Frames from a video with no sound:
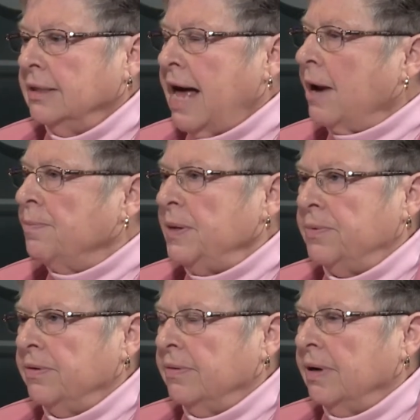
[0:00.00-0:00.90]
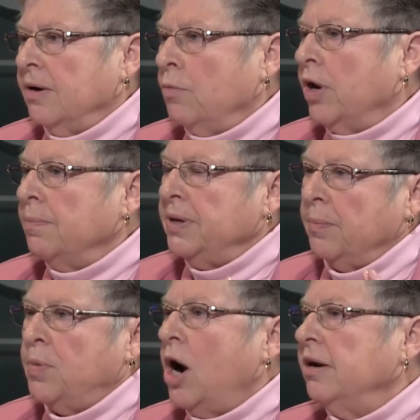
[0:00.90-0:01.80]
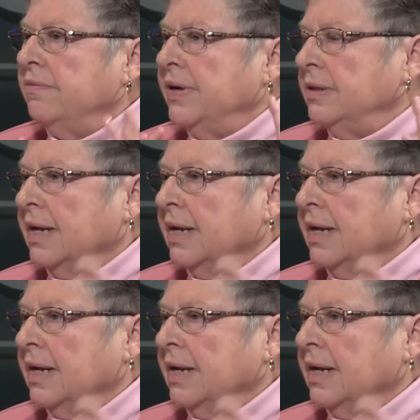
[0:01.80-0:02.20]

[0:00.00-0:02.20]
lot of people want to be a part of it,